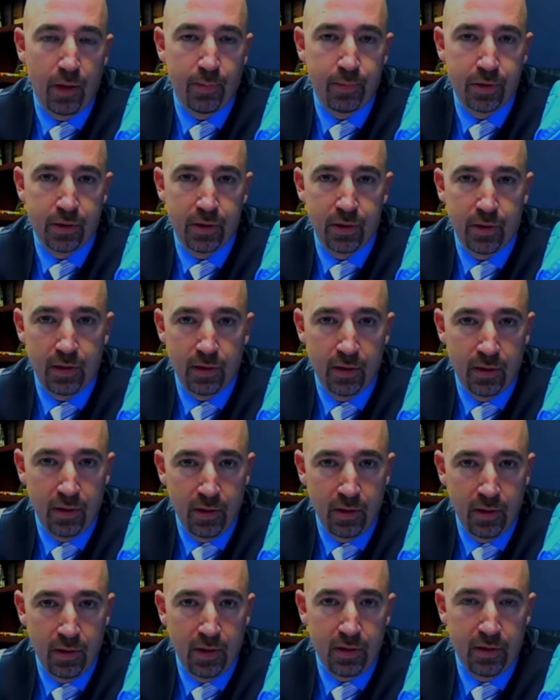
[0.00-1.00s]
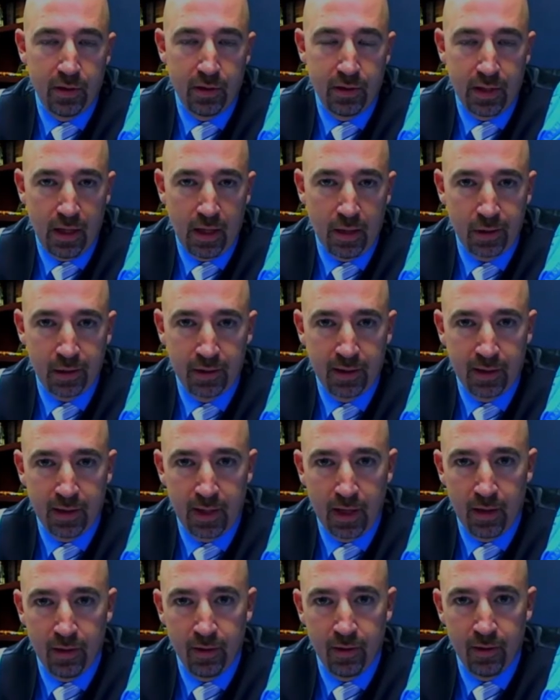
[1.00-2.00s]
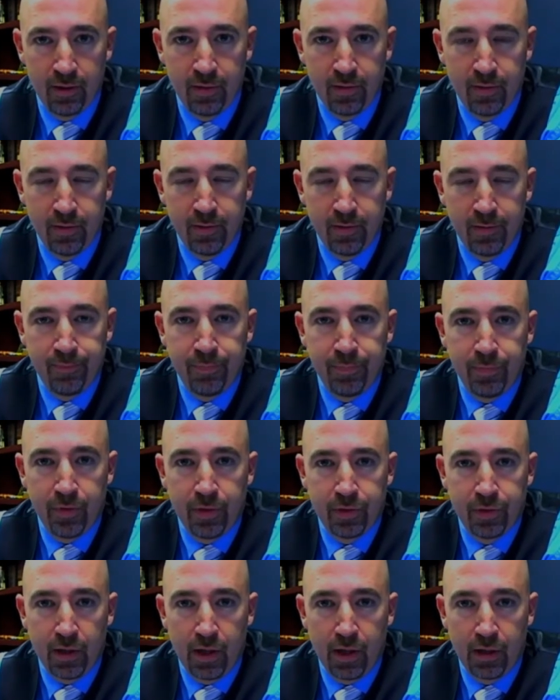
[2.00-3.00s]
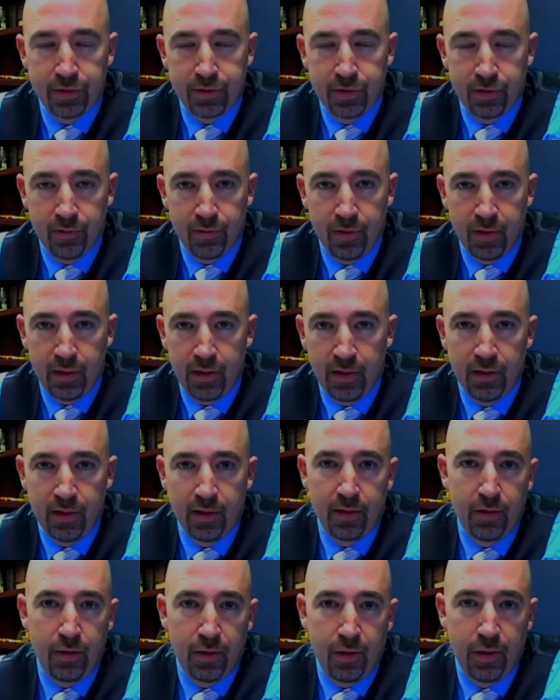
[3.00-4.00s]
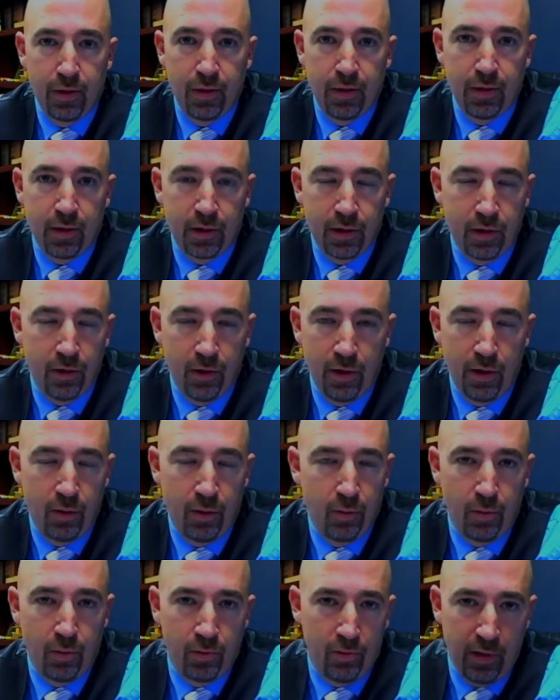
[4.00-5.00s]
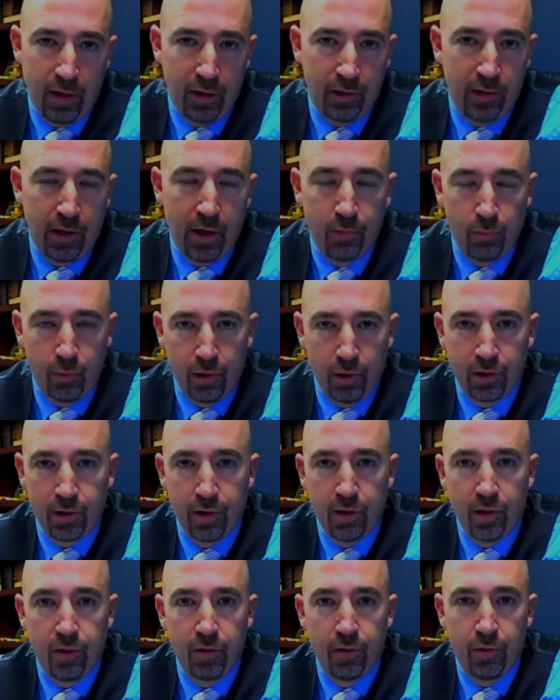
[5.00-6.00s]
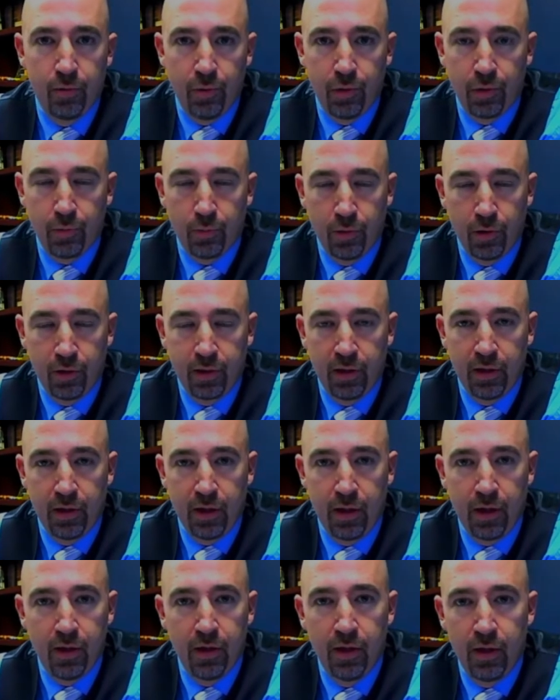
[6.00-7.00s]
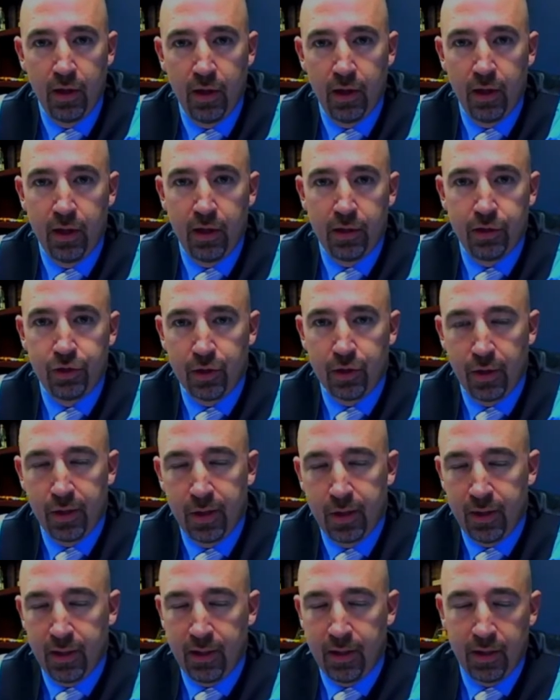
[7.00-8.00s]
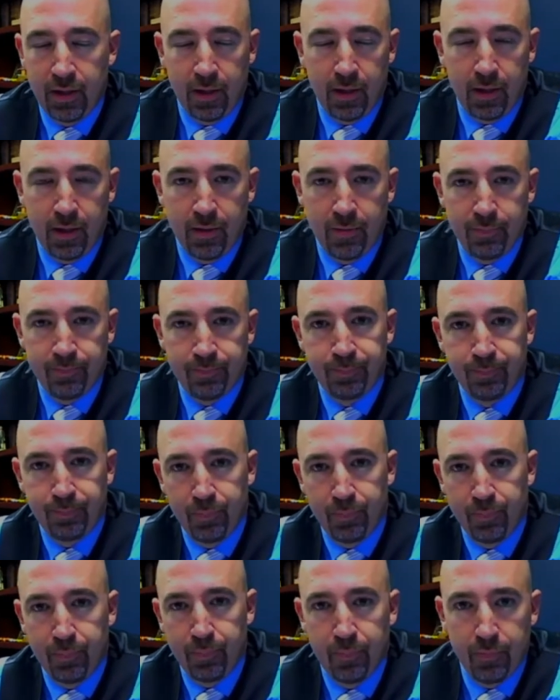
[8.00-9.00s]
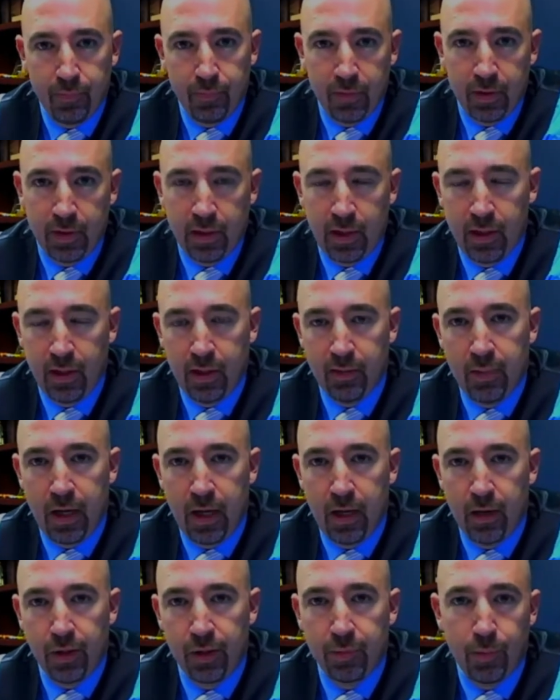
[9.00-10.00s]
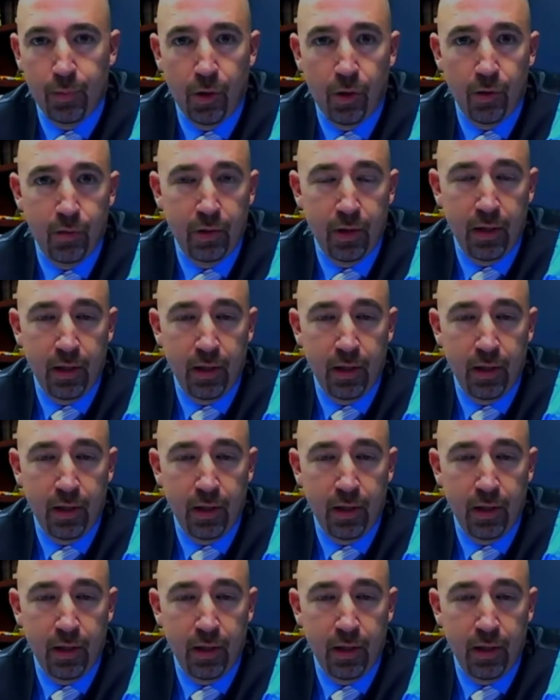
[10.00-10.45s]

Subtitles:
to the desk together, talked to the security airline worker who was working there. Just the Indian man spoke, and he